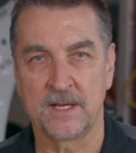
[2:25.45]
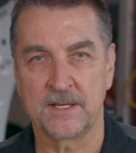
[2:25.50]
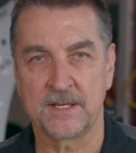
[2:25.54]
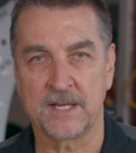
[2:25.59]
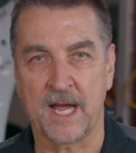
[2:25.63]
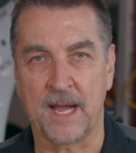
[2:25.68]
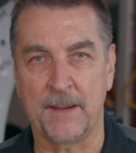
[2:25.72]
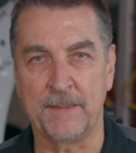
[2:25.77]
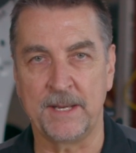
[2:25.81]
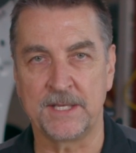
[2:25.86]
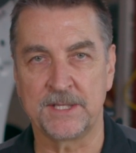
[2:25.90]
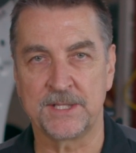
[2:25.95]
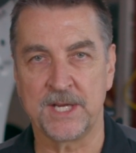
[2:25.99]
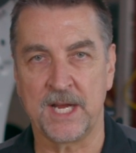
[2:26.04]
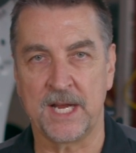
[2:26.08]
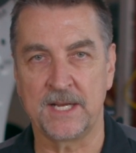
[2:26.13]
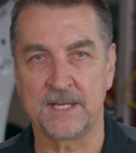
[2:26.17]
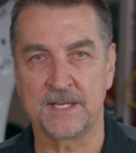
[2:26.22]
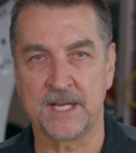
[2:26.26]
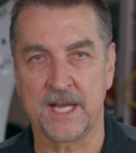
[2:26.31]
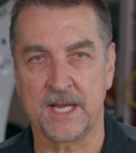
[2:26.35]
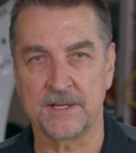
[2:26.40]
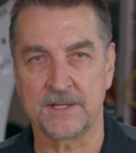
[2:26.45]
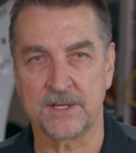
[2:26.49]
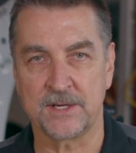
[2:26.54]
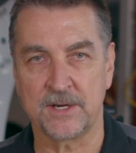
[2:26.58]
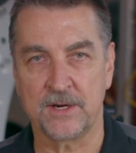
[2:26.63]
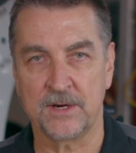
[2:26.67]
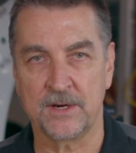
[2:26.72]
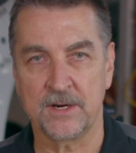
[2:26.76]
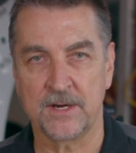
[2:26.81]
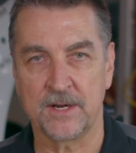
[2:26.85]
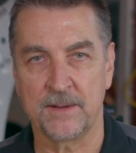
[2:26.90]
timing chain
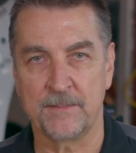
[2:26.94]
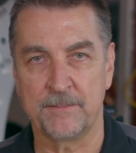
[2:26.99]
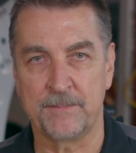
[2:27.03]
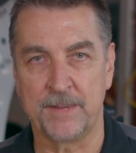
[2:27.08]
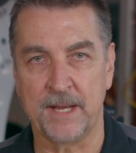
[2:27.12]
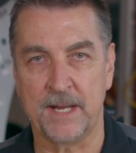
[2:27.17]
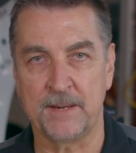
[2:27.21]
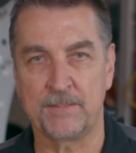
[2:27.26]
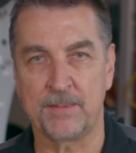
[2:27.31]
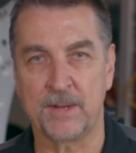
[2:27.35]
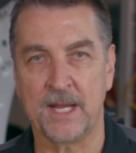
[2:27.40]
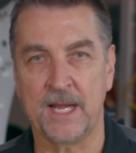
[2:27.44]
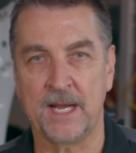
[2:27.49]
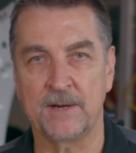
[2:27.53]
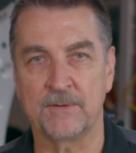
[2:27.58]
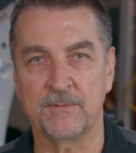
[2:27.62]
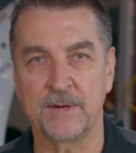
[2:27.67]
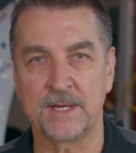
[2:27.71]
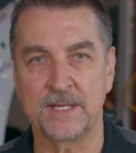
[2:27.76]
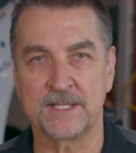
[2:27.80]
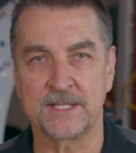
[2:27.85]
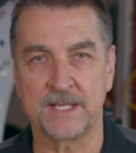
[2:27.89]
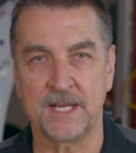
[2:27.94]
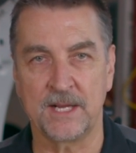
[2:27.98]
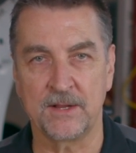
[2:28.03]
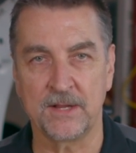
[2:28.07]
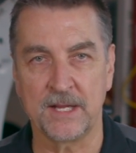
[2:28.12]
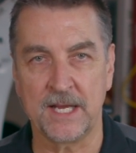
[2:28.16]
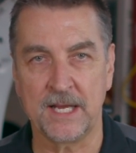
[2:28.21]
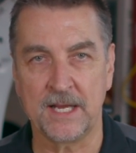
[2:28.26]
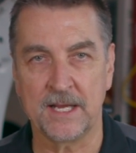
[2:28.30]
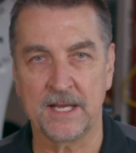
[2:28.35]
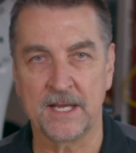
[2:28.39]
tensioner, bed plate
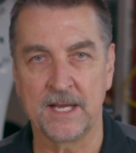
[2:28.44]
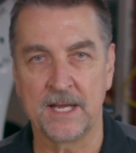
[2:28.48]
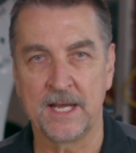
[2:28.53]
resealing,